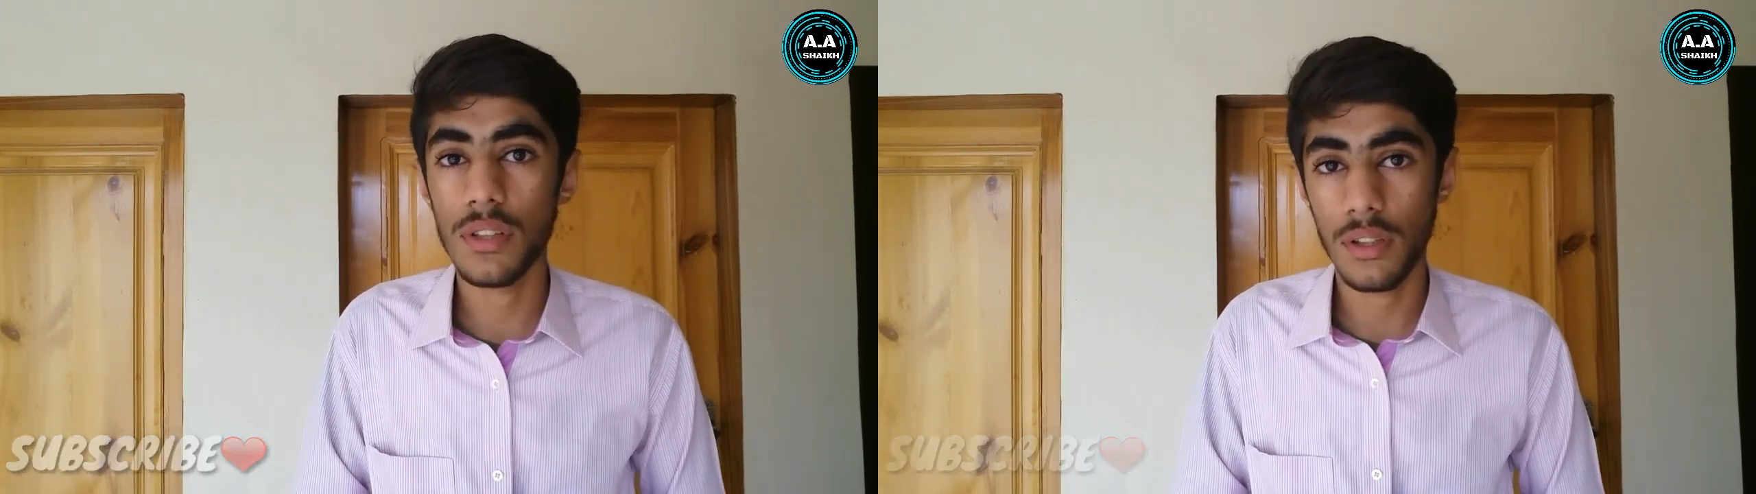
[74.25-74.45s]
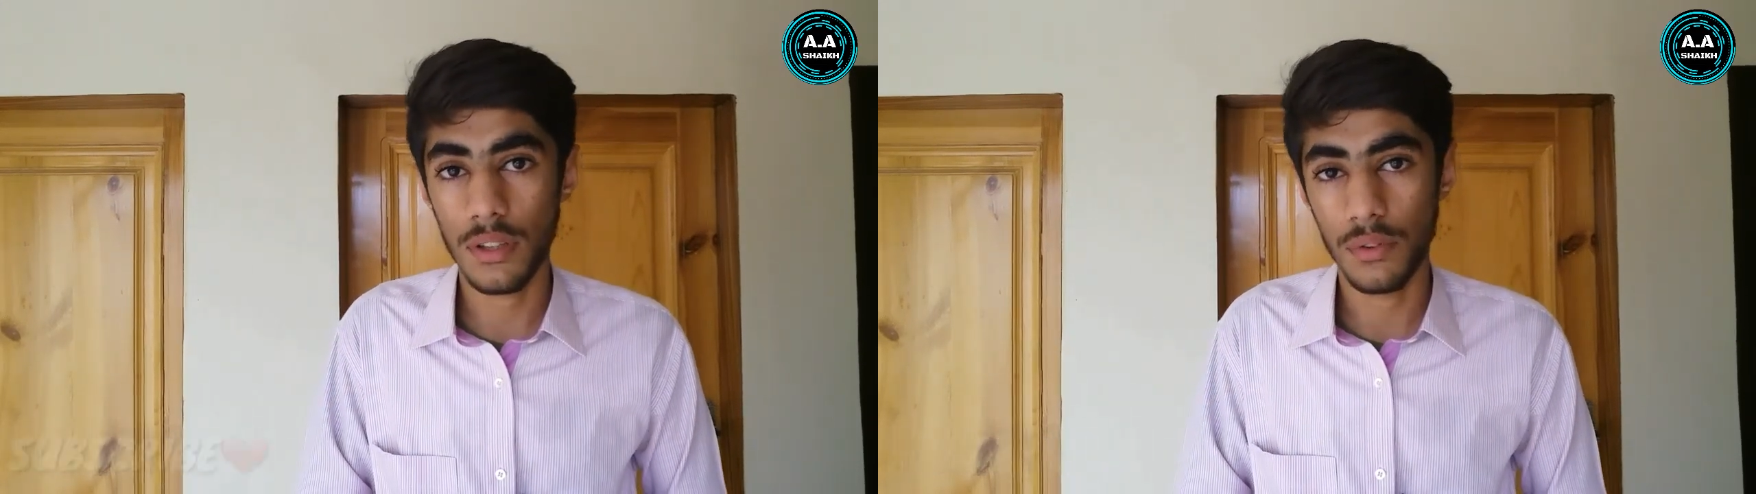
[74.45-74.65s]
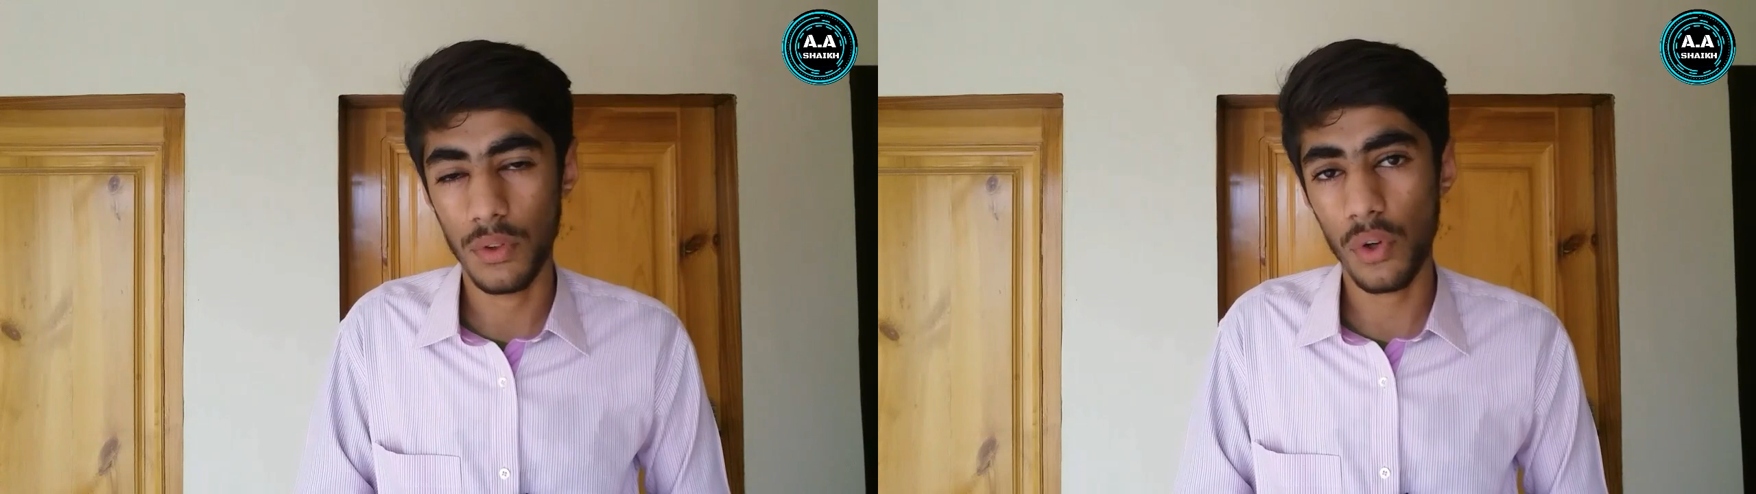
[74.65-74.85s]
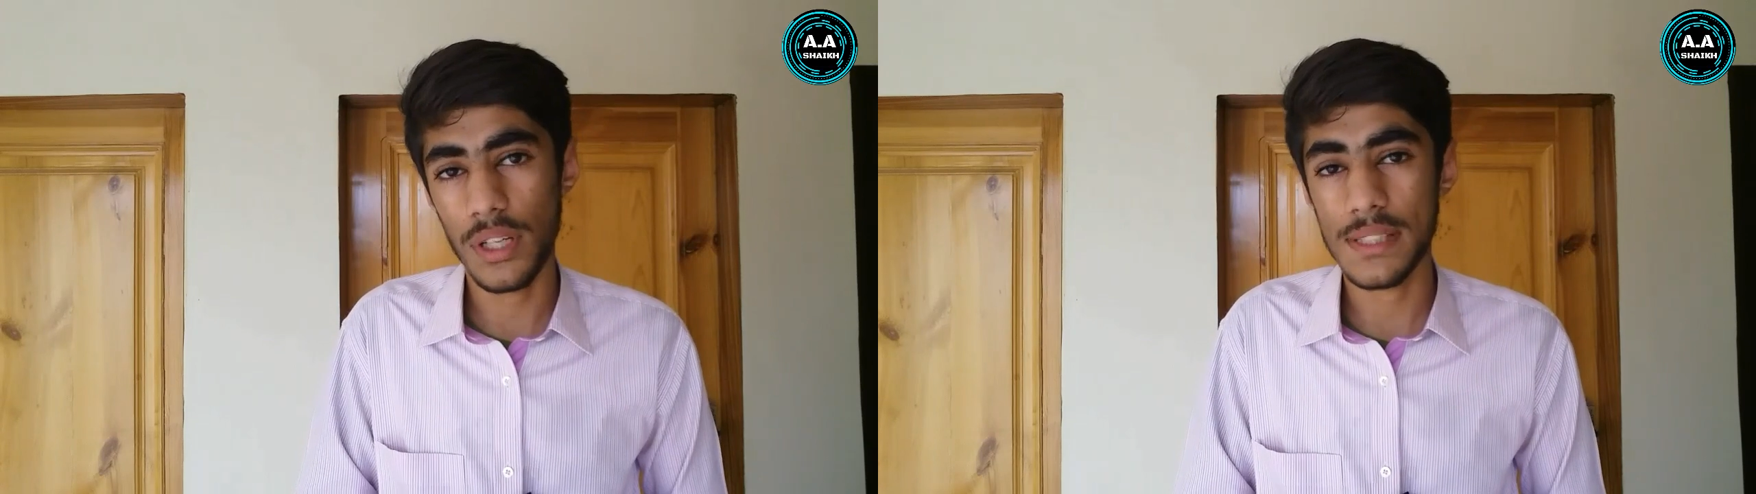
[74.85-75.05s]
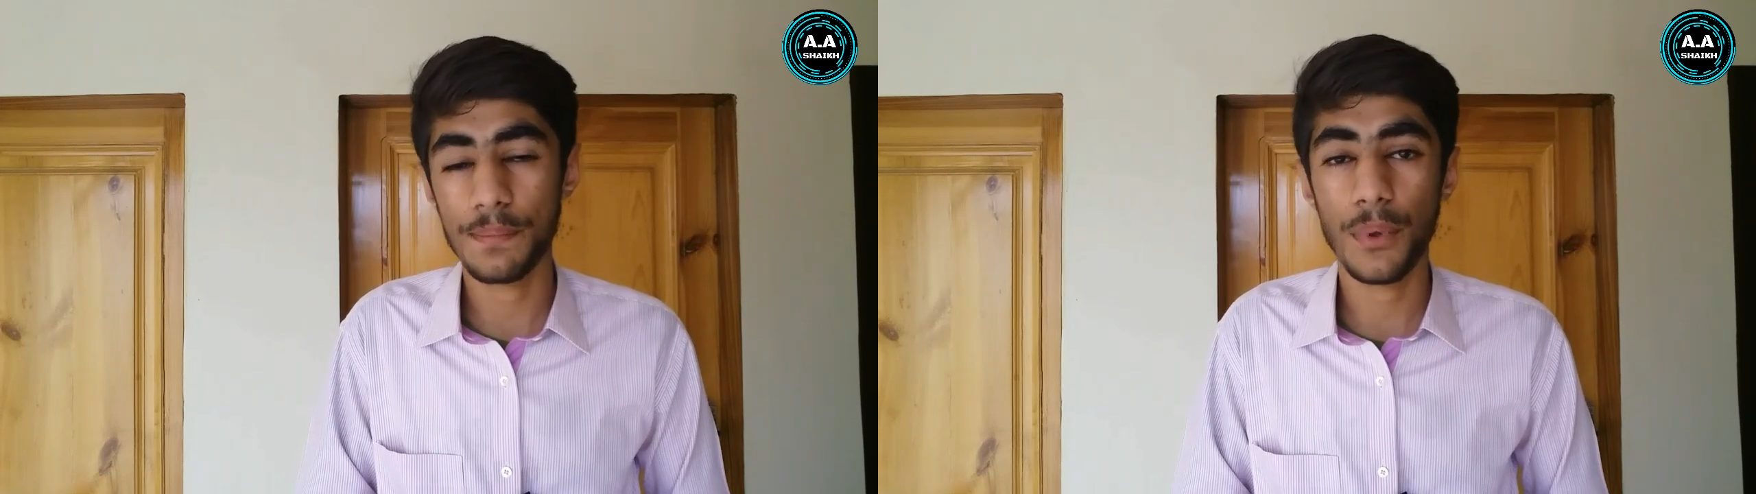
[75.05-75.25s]
known
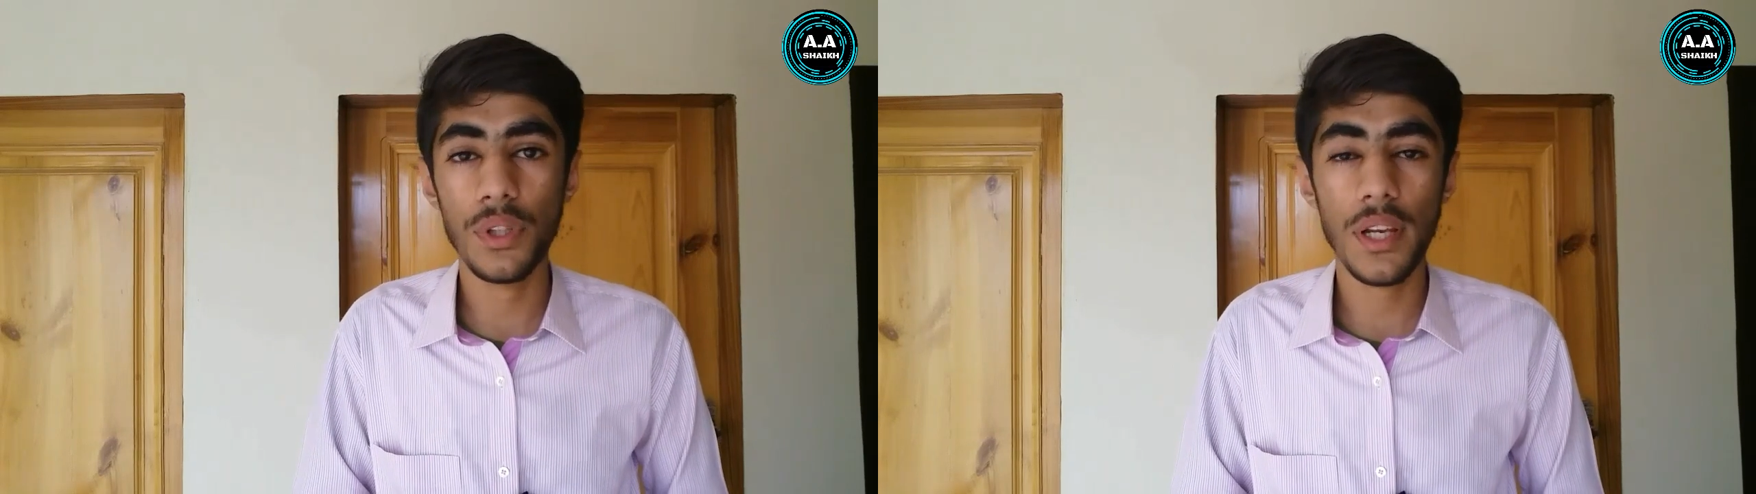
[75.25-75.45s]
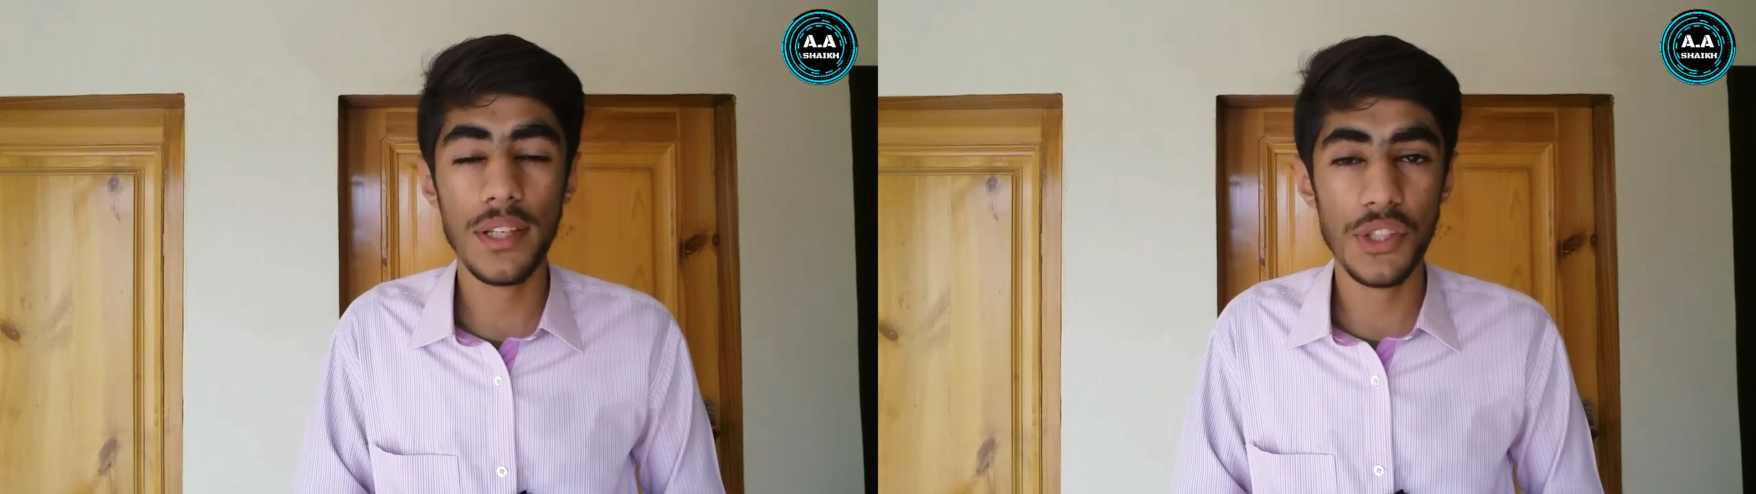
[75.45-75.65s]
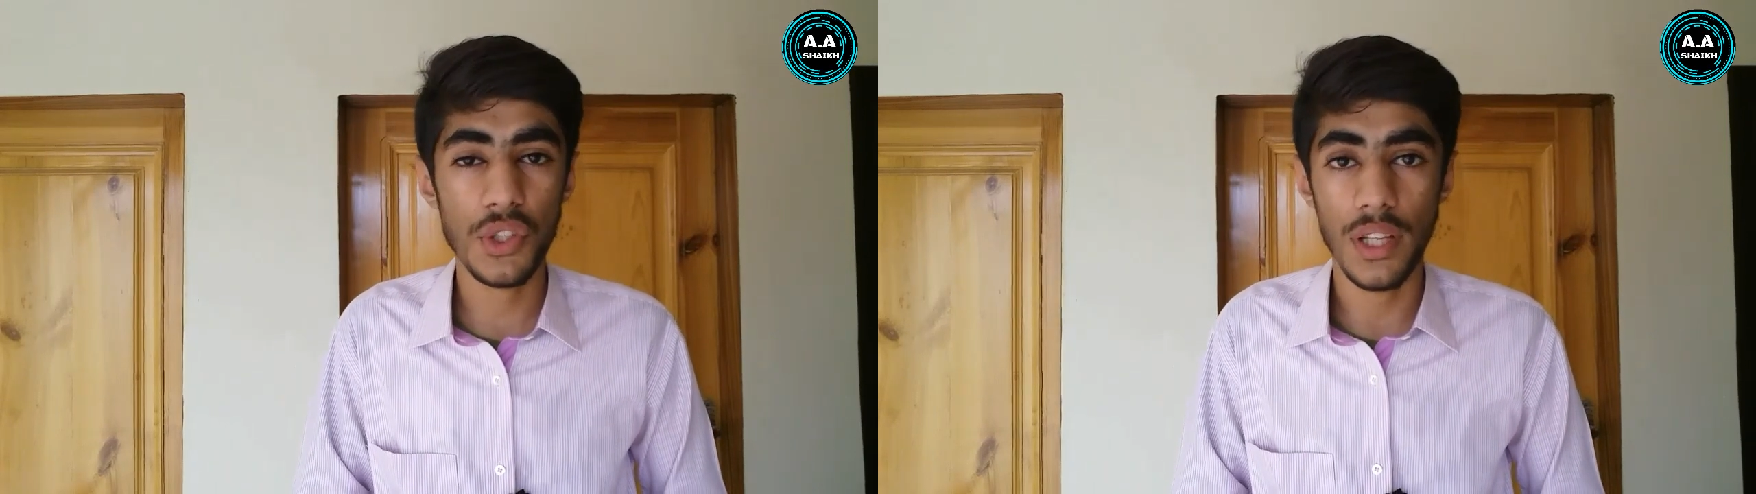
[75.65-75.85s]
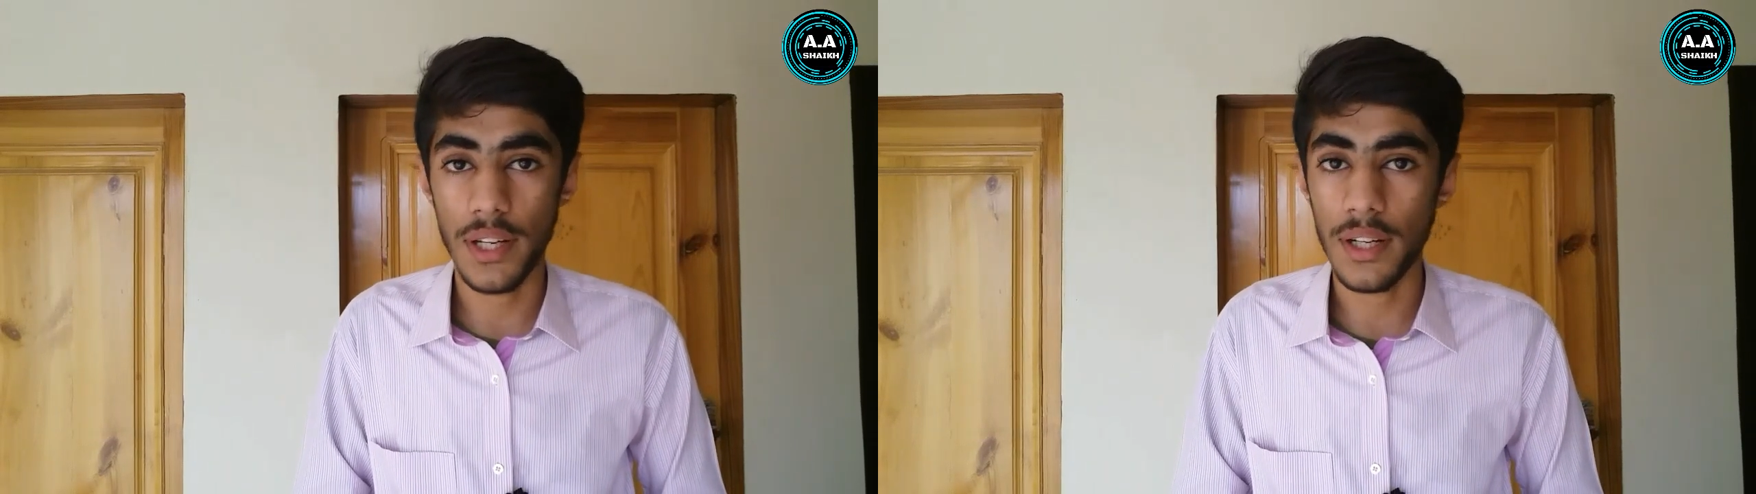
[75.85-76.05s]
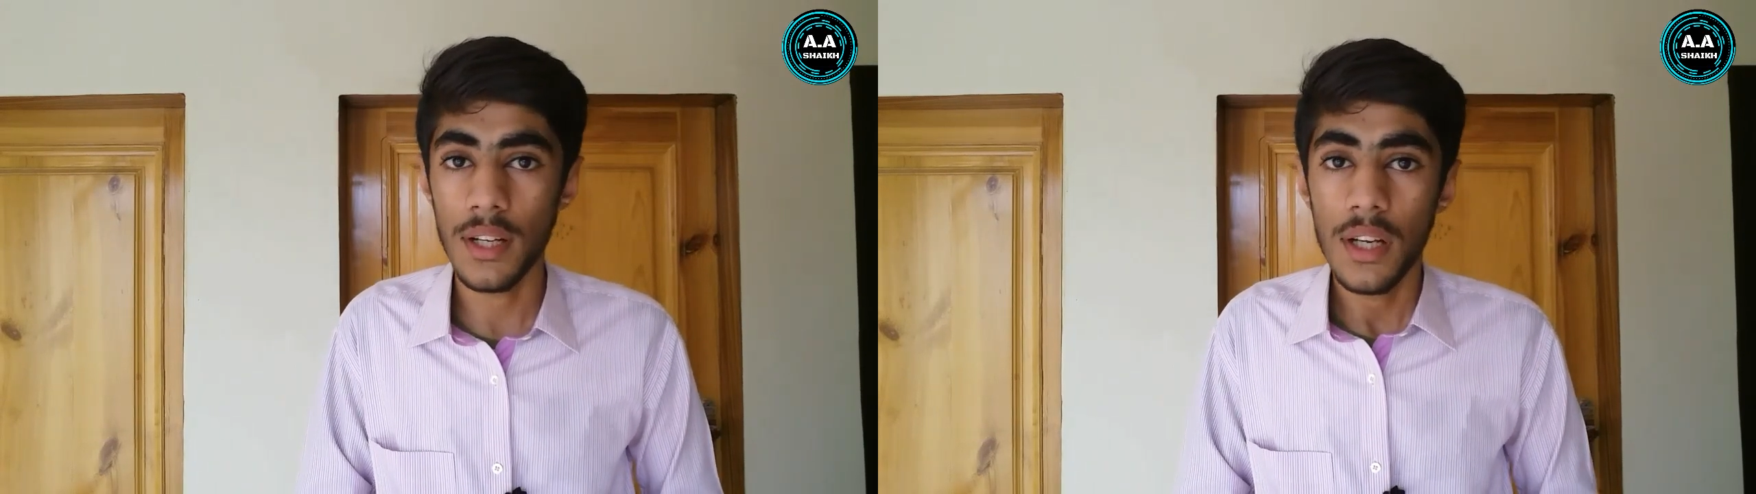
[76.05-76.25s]
as polarization layer.